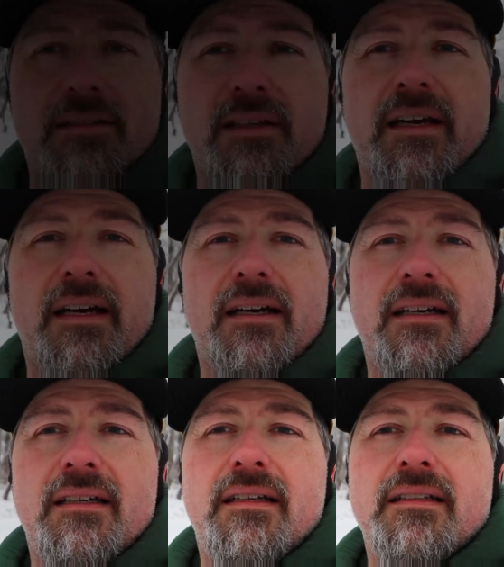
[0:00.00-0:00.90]
uh,
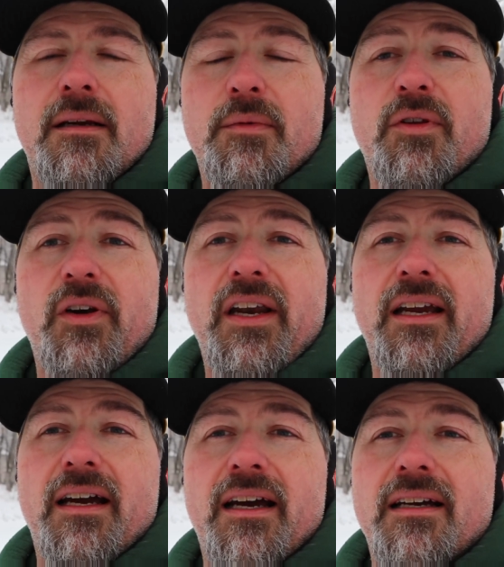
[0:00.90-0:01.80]
number
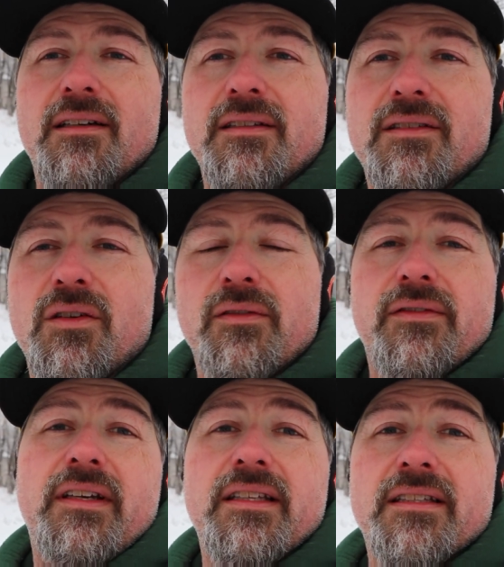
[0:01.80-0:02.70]
three, uh, sort of
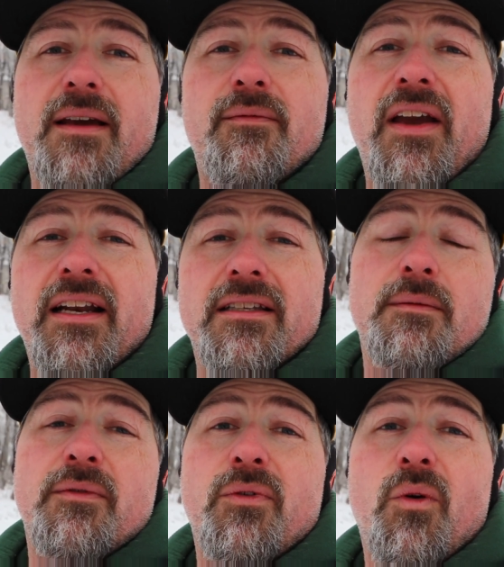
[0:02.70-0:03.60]
in the same vein as
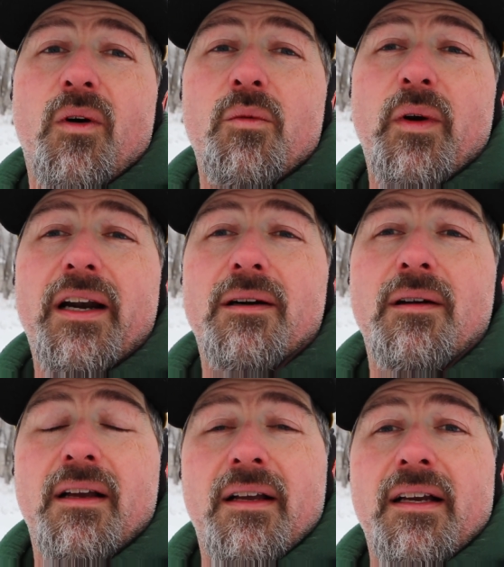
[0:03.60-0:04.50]
number four, where
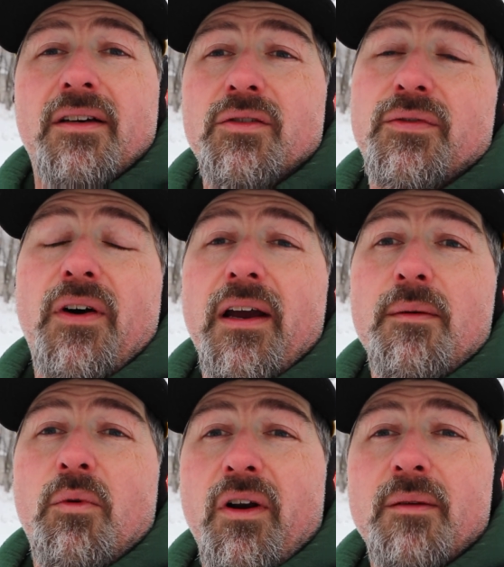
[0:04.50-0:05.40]
it was a
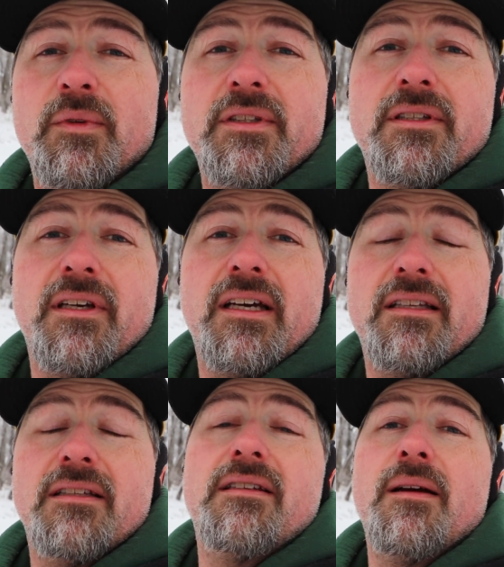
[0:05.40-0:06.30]
foggy morning, but
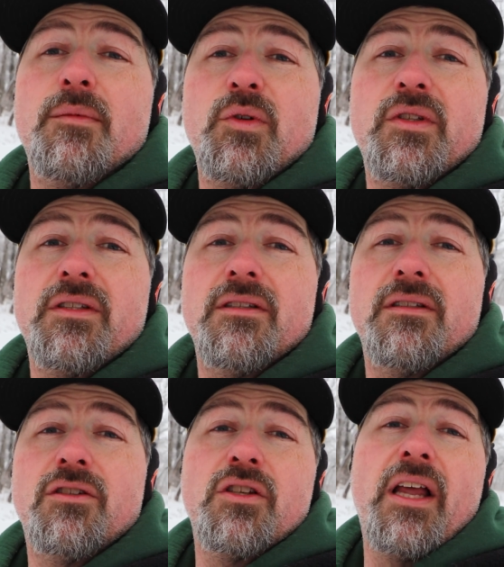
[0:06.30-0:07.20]
uh, this time it was
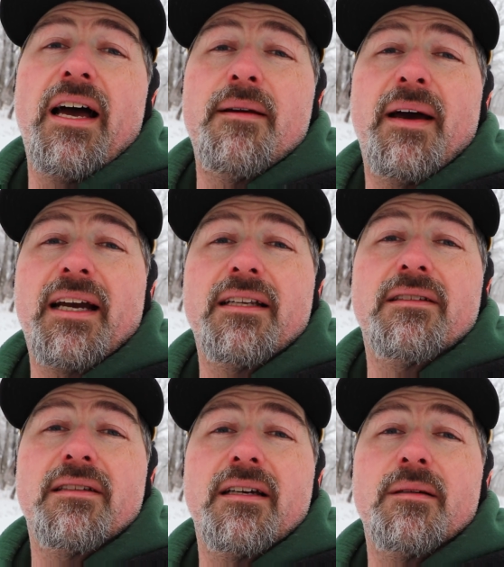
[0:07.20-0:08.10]
in July back
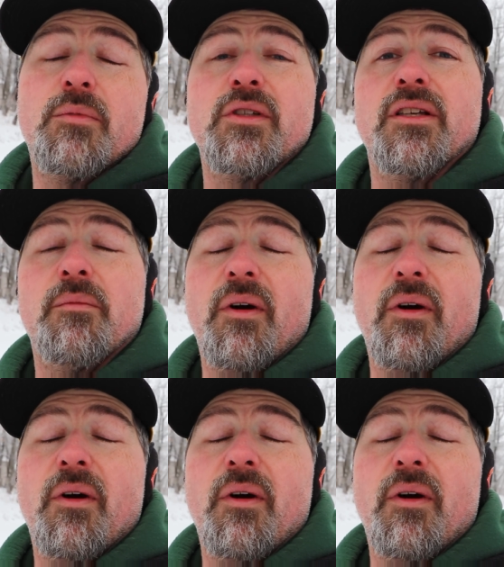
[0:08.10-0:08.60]
at uh, Birds Hill